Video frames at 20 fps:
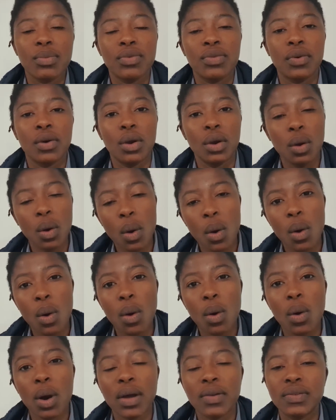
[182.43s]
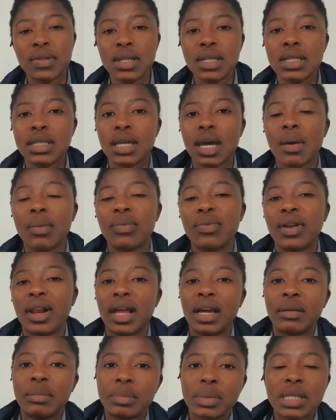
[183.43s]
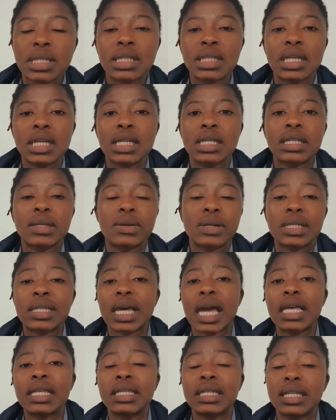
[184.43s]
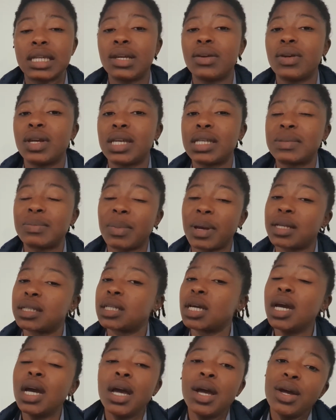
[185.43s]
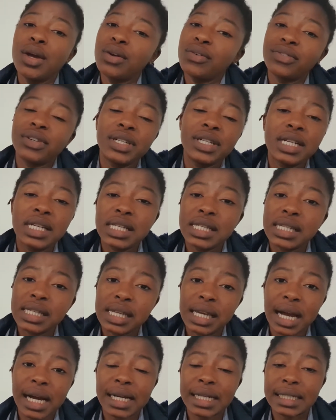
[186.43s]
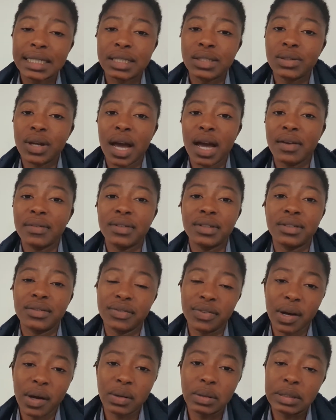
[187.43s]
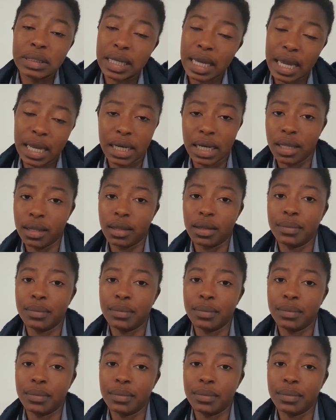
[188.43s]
for law, I've seen some for like business or science degrees, but for nursing, I still haven't found any.